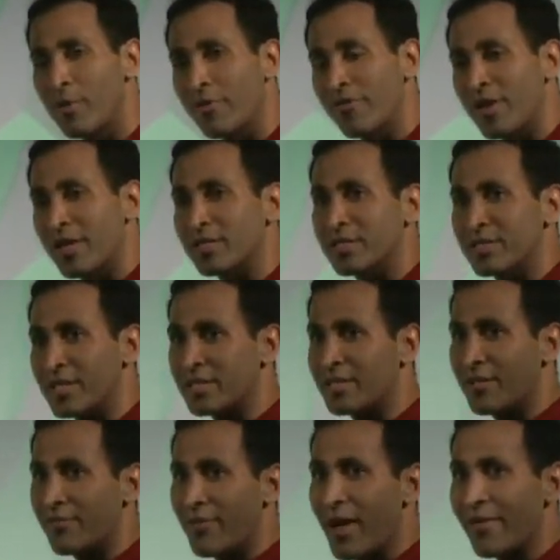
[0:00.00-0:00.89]
over the age of
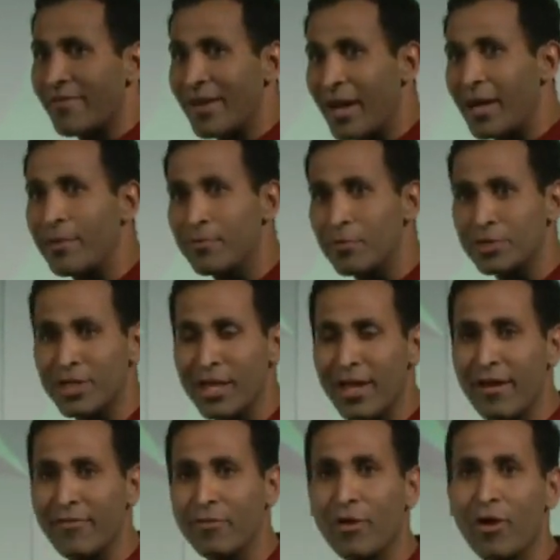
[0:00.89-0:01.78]
65, 90%
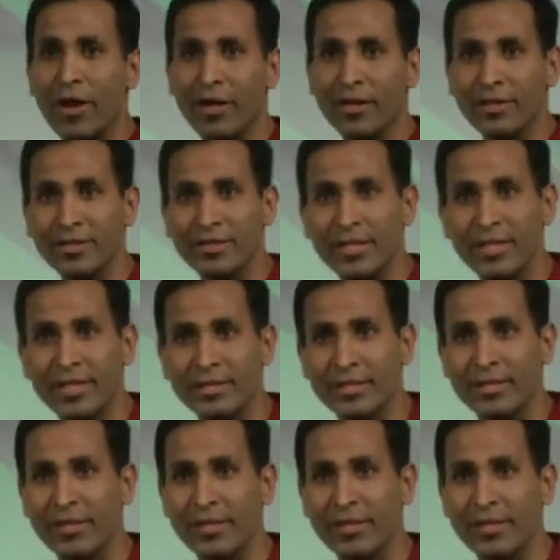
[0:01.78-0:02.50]
have chronic disease.